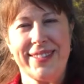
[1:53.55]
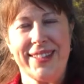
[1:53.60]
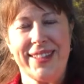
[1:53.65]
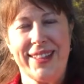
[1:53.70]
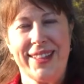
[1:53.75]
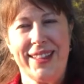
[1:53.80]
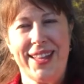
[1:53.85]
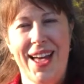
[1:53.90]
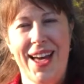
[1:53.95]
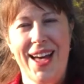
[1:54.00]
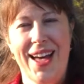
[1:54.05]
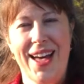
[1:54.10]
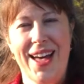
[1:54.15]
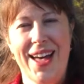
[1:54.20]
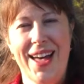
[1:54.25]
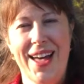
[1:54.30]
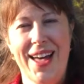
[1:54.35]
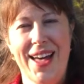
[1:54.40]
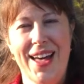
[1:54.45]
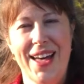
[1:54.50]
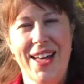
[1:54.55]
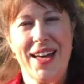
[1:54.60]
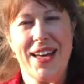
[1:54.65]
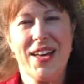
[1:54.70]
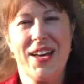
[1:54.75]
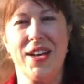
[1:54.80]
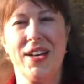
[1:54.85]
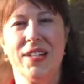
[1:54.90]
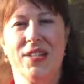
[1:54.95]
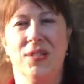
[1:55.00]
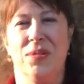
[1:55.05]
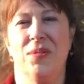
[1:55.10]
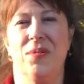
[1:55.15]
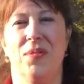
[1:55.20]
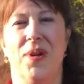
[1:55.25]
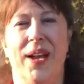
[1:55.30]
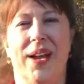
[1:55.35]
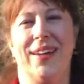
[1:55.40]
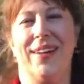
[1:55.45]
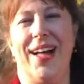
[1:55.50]
Let's
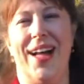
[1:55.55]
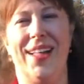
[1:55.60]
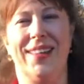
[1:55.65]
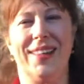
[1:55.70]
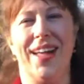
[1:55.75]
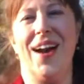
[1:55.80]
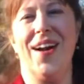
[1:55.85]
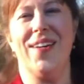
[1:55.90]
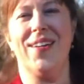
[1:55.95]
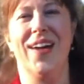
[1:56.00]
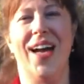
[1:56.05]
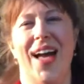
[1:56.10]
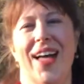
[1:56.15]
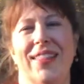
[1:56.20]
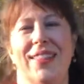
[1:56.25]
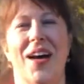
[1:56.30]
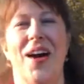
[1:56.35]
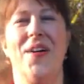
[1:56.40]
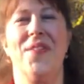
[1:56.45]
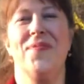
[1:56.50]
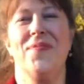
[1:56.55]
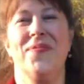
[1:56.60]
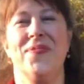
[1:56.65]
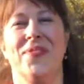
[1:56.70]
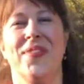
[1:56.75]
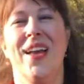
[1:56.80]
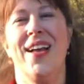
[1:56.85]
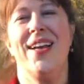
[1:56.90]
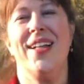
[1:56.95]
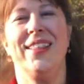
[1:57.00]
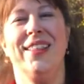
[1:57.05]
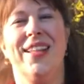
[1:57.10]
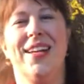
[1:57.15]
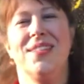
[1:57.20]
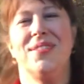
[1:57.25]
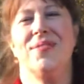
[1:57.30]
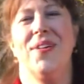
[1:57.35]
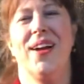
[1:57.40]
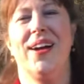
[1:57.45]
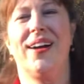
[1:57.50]
wiggle, hello, hello.
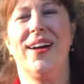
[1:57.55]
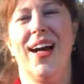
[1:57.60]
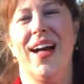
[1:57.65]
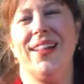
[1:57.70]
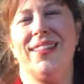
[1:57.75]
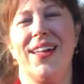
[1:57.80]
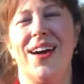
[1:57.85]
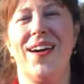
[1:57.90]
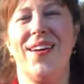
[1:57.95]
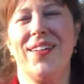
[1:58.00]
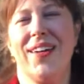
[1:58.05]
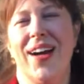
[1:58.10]
Let's wiggle, hello,